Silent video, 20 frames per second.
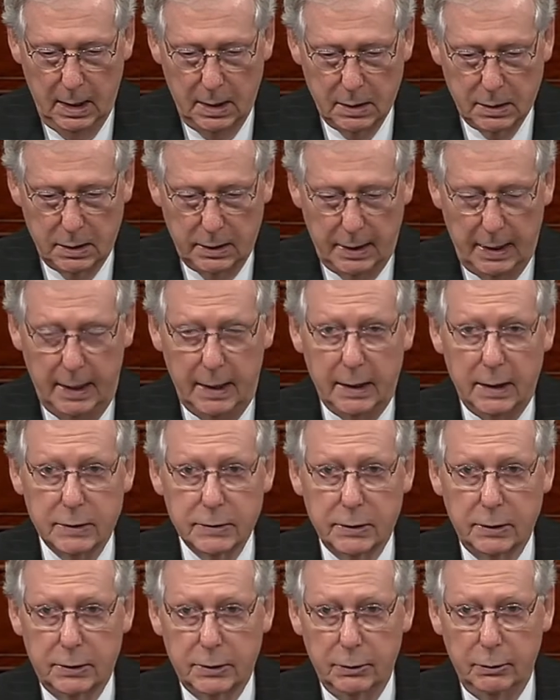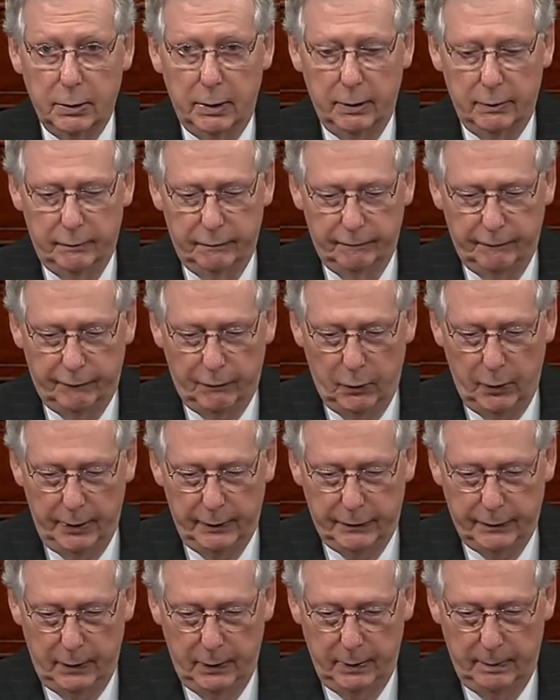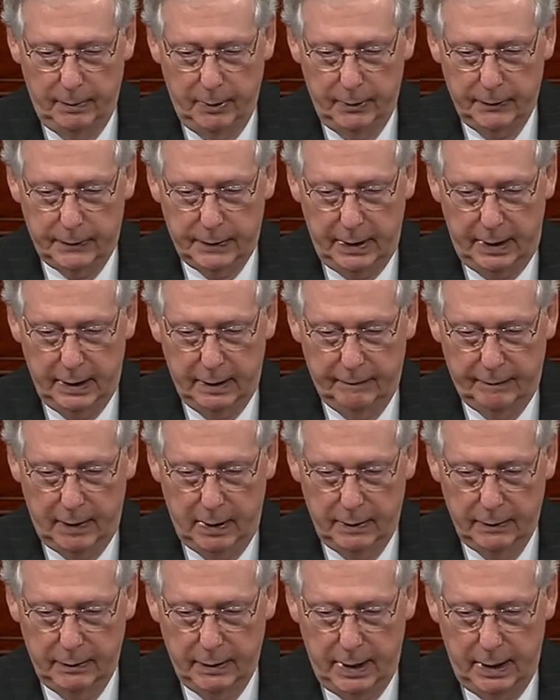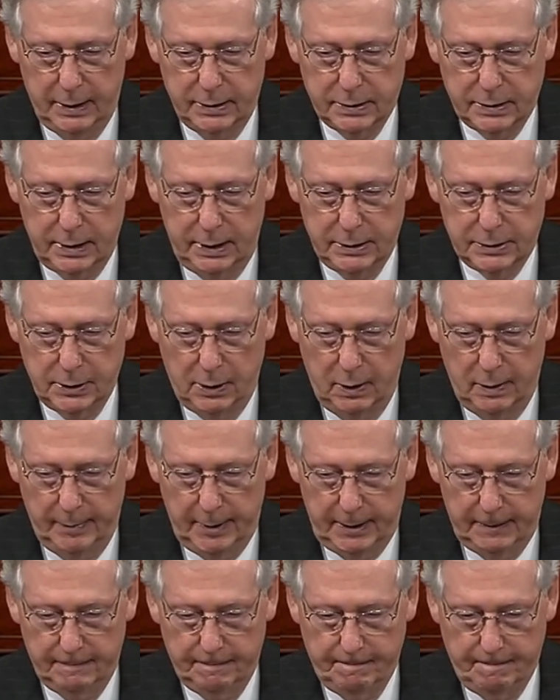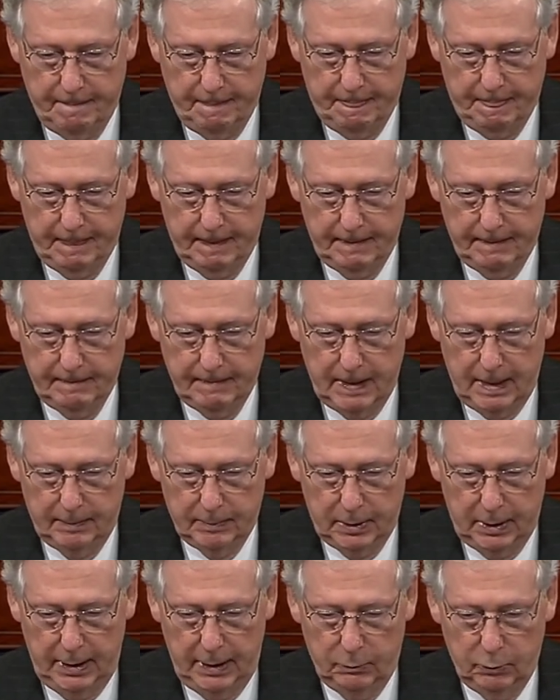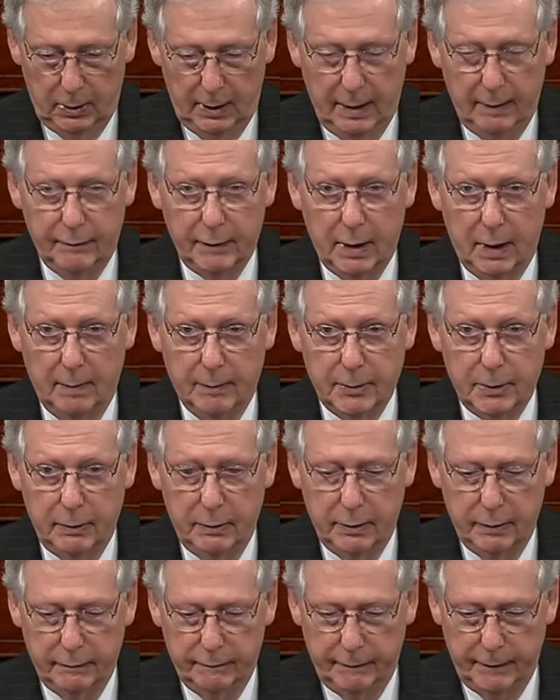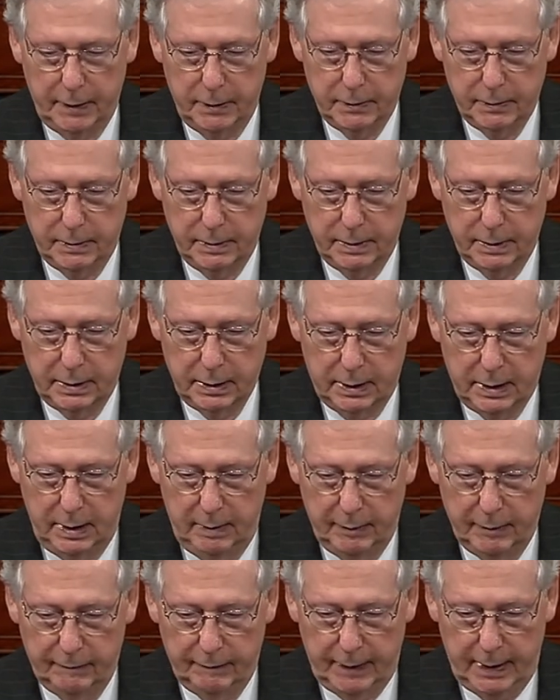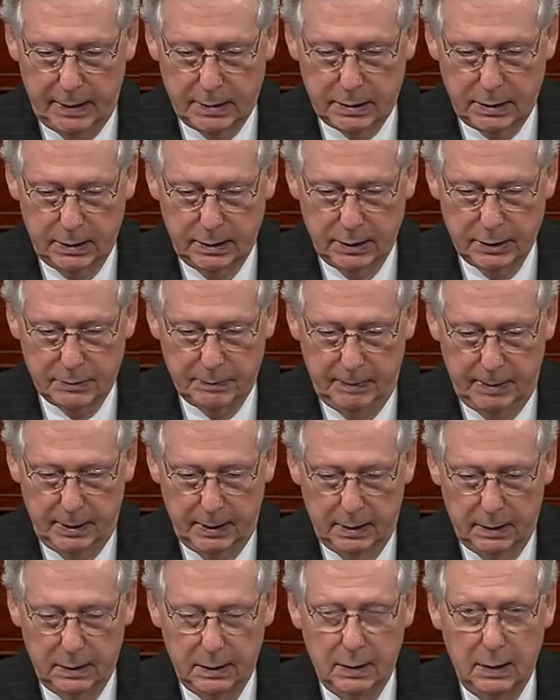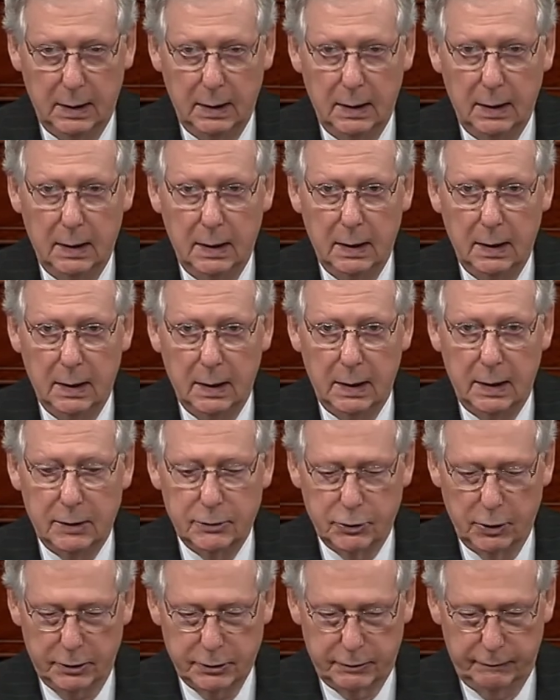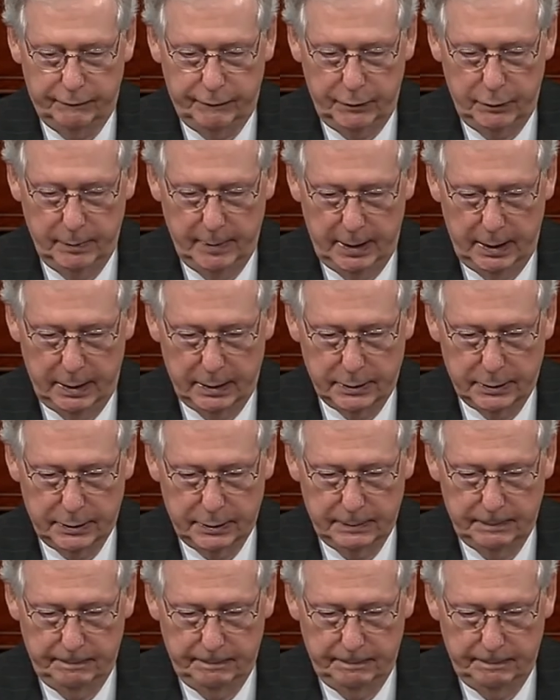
Today is the 243rd birthday of our United States Army. I'm glad we'll have the opportunity to vote to keep advancing this bill in just a few minutes.